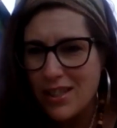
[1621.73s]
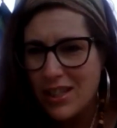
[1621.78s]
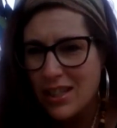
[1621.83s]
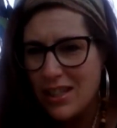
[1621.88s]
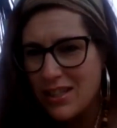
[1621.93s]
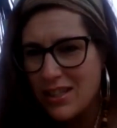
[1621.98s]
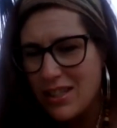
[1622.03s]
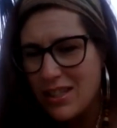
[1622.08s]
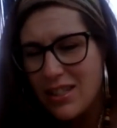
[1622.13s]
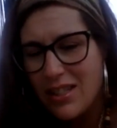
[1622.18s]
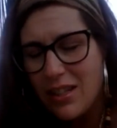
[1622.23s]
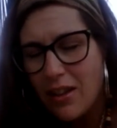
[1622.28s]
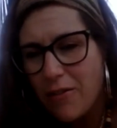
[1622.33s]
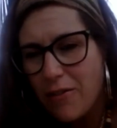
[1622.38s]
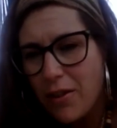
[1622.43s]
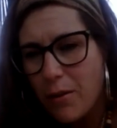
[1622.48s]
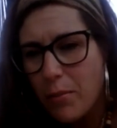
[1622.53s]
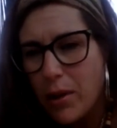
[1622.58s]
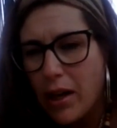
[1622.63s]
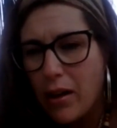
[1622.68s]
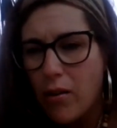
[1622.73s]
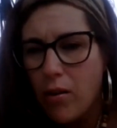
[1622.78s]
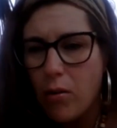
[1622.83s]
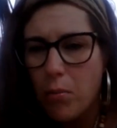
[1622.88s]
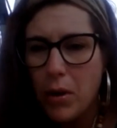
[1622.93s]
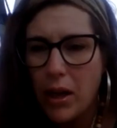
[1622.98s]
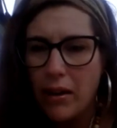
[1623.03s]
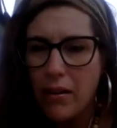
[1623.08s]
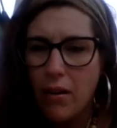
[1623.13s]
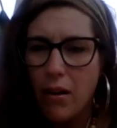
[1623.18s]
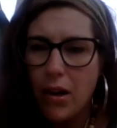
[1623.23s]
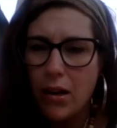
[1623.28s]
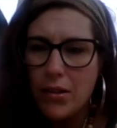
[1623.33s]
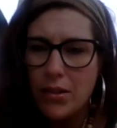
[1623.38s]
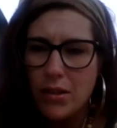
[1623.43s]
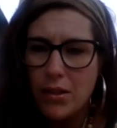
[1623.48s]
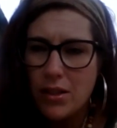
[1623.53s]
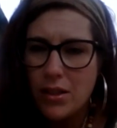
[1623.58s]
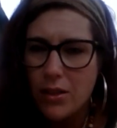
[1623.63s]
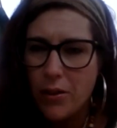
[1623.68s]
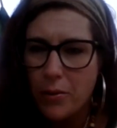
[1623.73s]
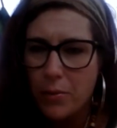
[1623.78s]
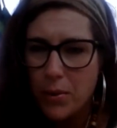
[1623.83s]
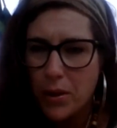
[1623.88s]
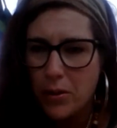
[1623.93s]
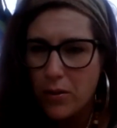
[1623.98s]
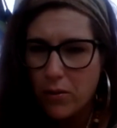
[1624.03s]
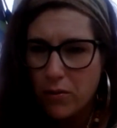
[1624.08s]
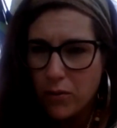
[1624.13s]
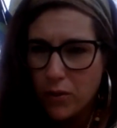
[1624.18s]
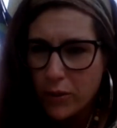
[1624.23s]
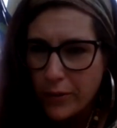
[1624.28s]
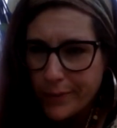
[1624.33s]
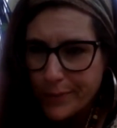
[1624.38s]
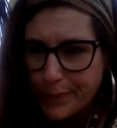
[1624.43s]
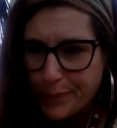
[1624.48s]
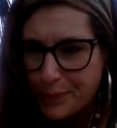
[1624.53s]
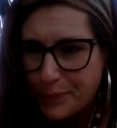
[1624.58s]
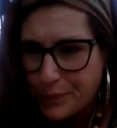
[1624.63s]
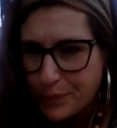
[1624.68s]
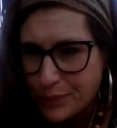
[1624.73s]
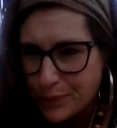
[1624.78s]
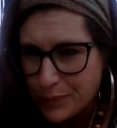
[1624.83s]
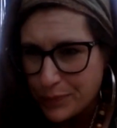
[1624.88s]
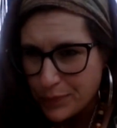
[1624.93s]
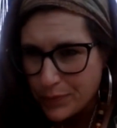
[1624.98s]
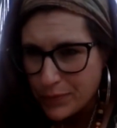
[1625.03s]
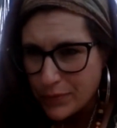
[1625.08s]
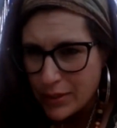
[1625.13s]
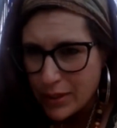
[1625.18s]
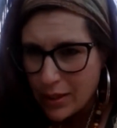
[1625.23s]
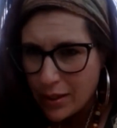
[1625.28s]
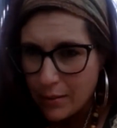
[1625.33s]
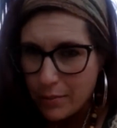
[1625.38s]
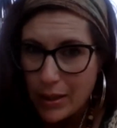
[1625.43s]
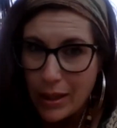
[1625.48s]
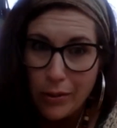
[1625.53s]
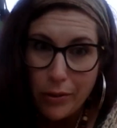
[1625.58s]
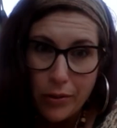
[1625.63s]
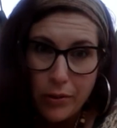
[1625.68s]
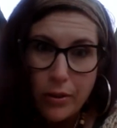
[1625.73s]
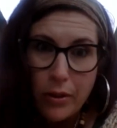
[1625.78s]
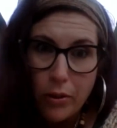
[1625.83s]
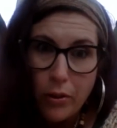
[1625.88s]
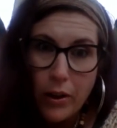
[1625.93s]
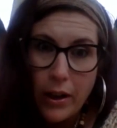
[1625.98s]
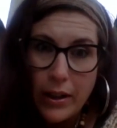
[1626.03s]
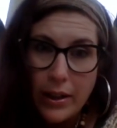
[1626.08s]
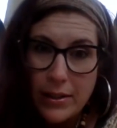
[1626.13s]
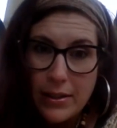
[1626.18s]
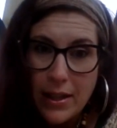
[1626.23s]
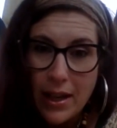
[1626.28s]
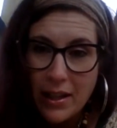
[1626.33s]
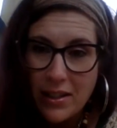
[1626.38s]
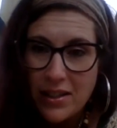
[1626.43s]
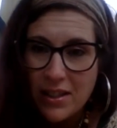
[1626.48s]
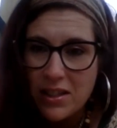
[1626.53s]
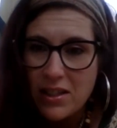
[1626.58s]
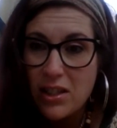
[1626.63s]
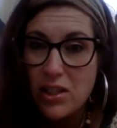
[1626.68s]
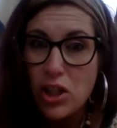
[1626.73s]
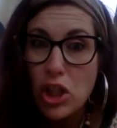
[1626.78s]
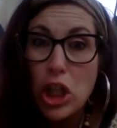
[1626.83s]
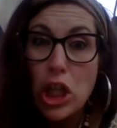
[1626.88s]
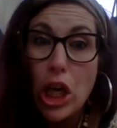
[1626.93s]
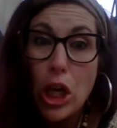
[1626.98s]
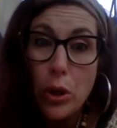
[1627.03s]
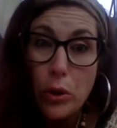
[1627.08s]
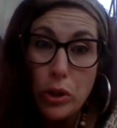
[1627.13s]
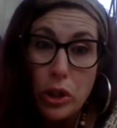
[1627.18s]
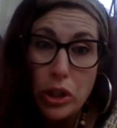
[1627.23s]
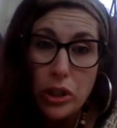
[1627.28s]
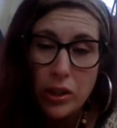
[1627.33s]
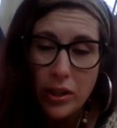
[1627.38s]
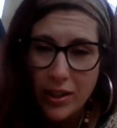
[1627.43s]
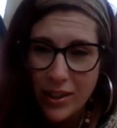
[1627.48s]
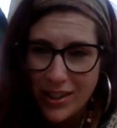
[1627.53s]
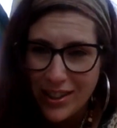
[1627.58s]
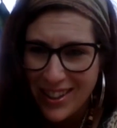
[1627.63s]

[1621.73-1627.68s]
scenes and stuff, I'm like, oh my gosh, it's so beautiful. Now, granted, Texas is huge.